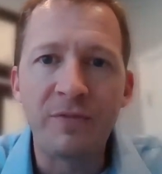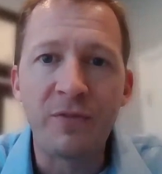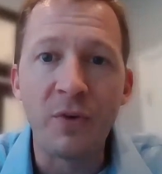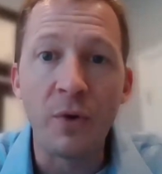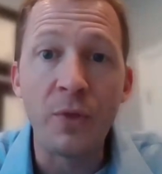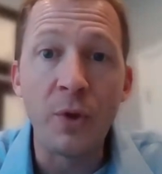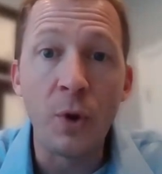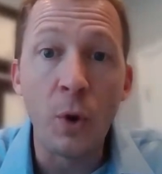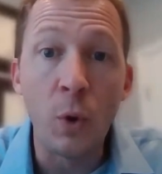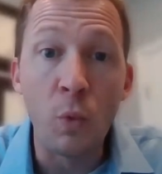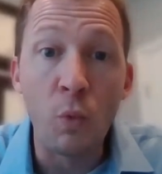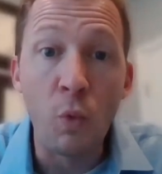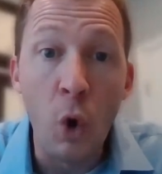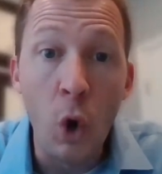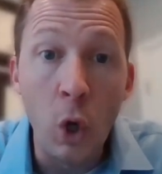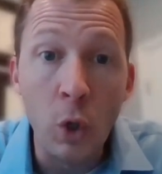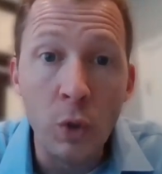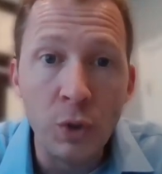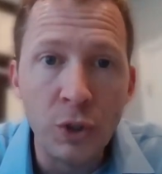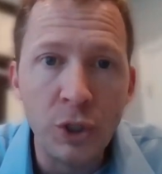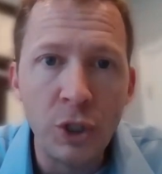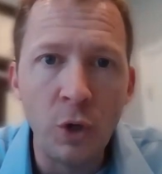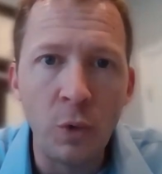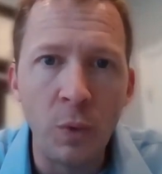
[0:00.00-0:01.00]
for their
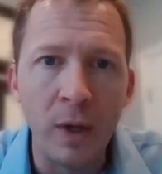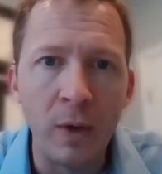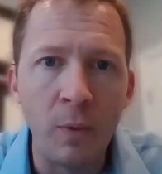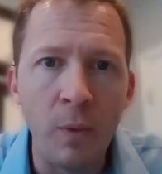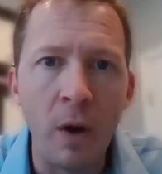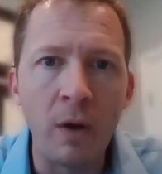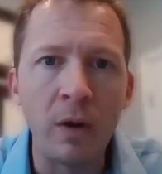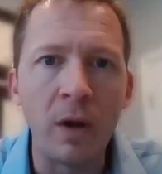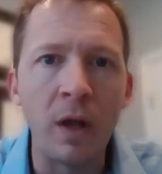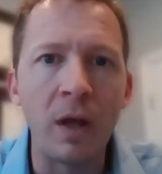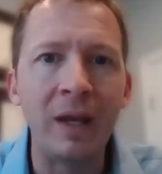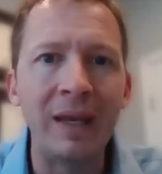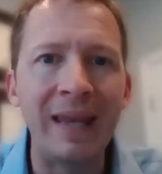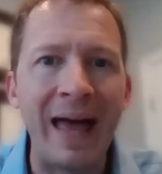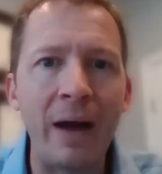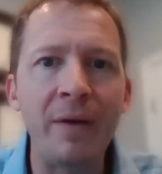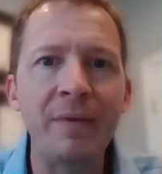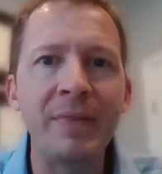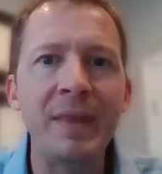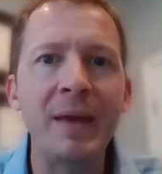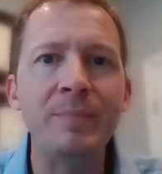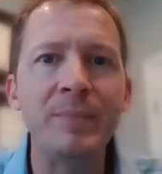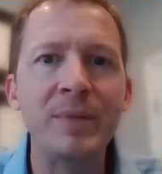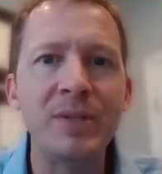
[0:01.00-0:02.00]
wrongdoing while
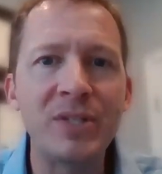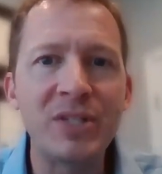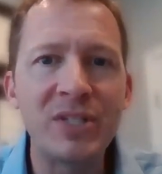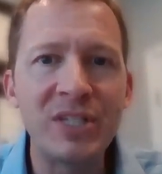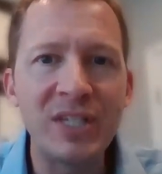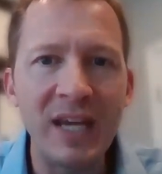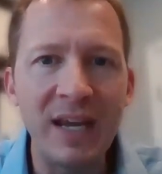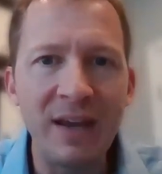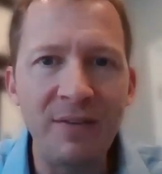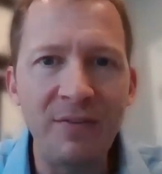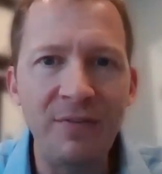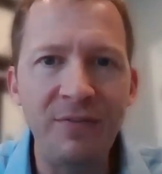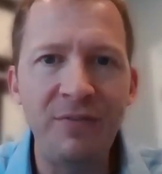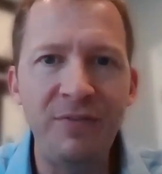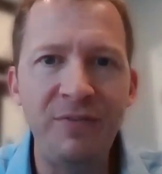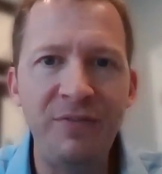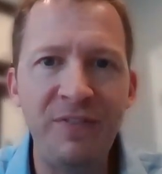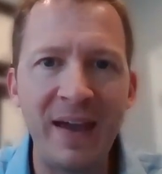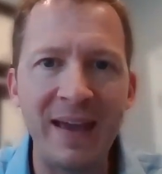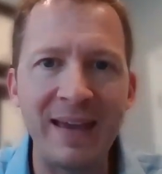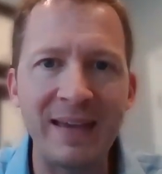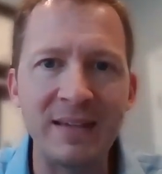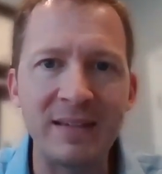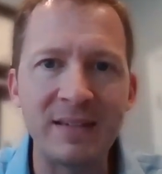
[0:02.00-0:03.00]
allowing them to save
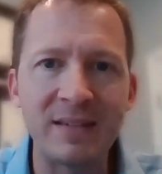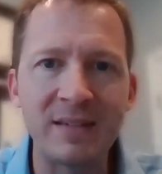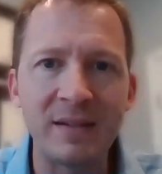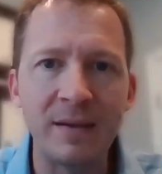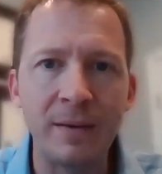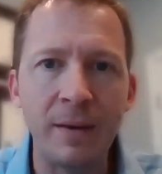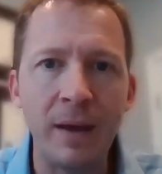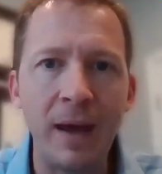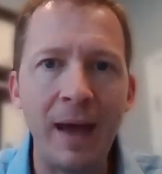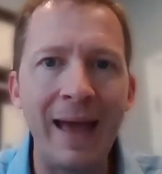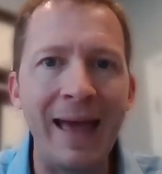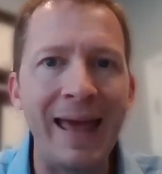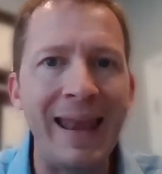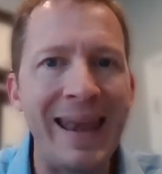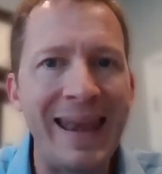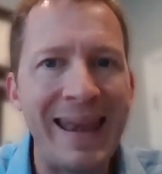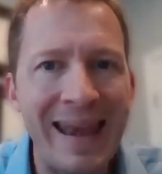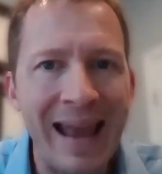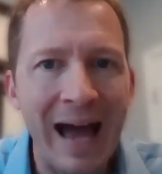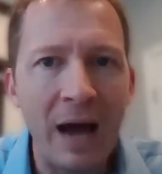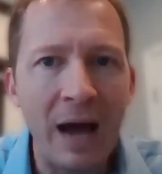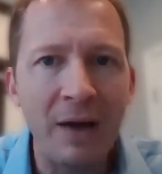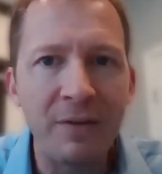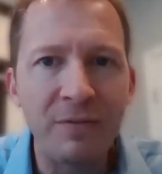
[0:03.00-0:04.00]
face
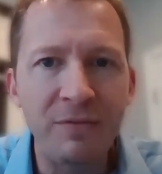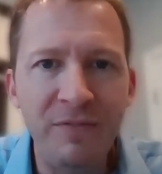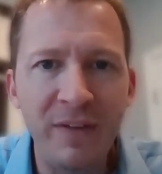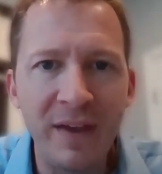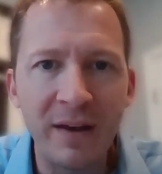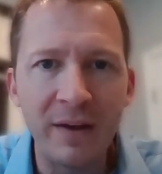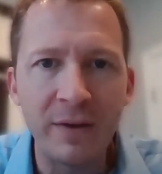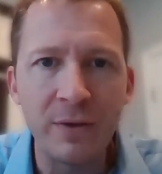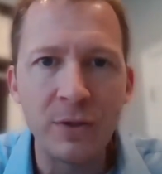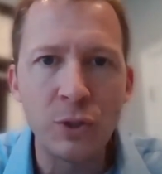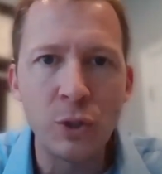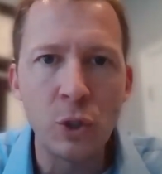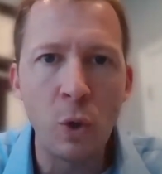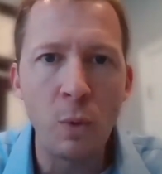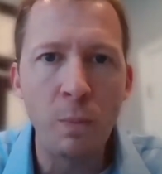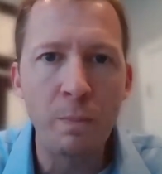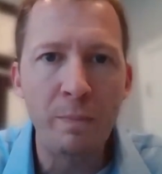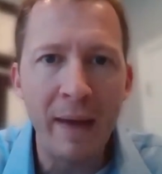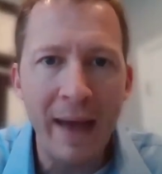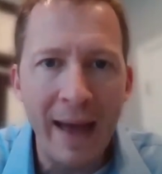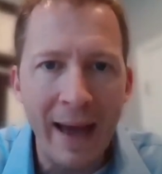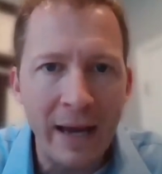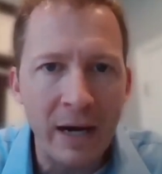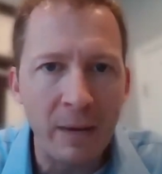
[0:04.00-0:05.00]
and not feeling so
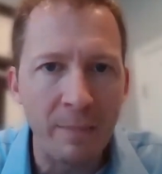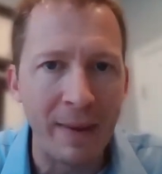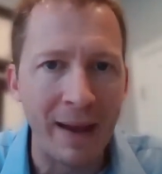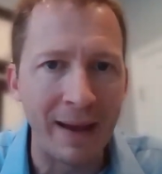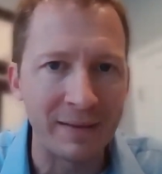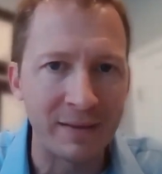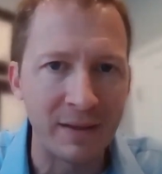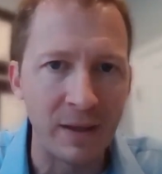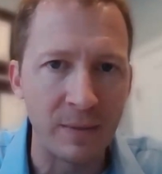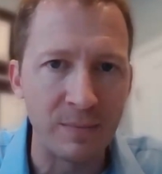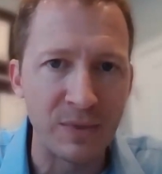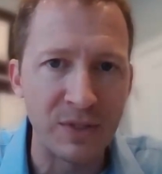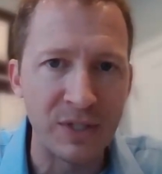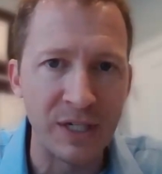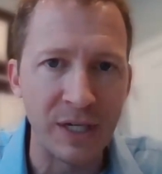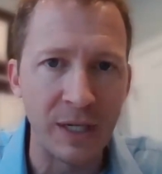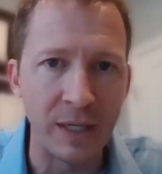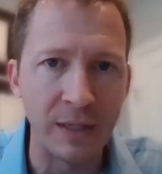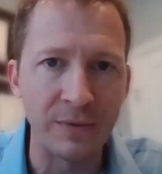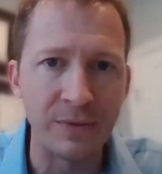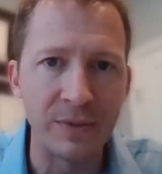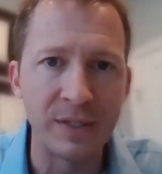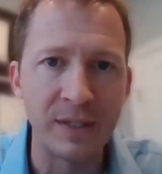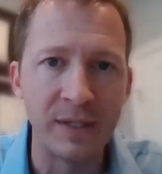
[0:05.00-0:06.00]
bad about
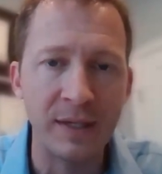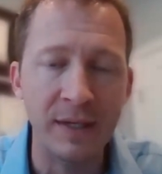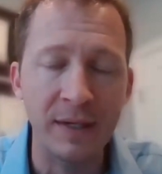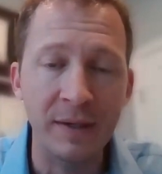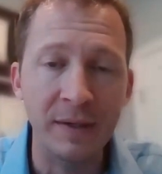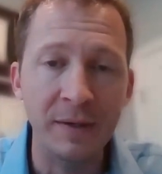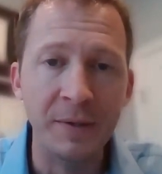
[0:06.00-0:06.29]
themselves.